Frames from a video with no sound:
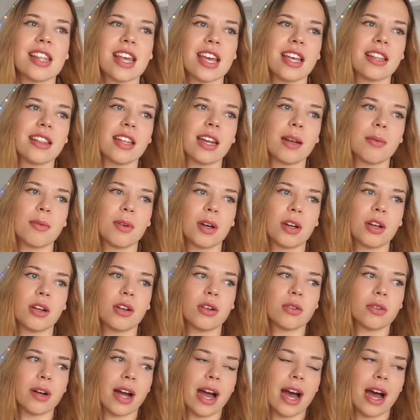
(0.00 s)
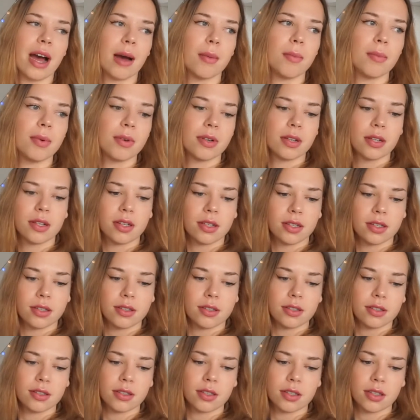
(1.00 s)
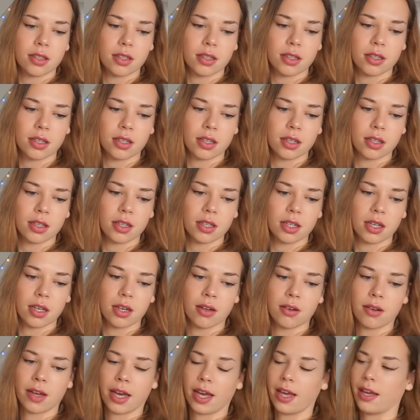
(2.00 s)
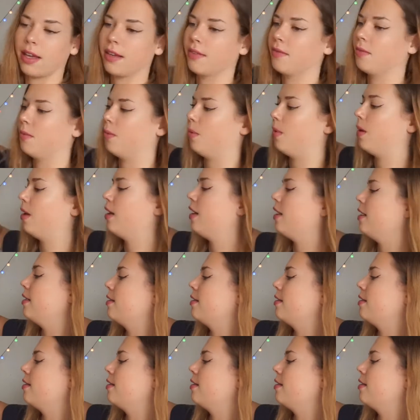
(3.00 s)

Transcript: thing that I'm gonna grab. Okay, what